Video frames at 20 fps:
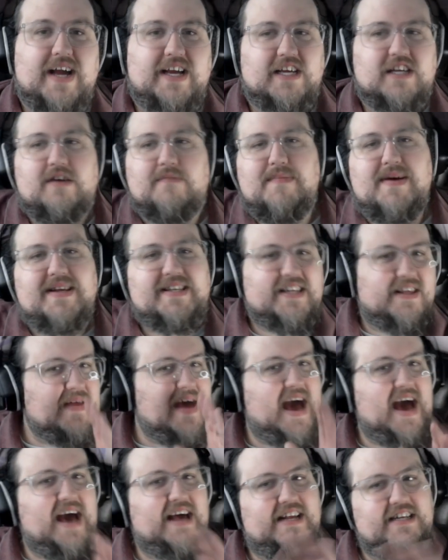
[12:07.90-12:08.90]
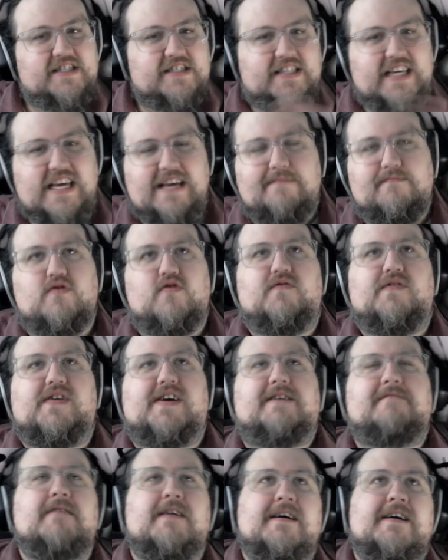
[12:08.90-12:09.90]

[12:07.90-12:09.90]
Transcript: could commit to that and just keep moving.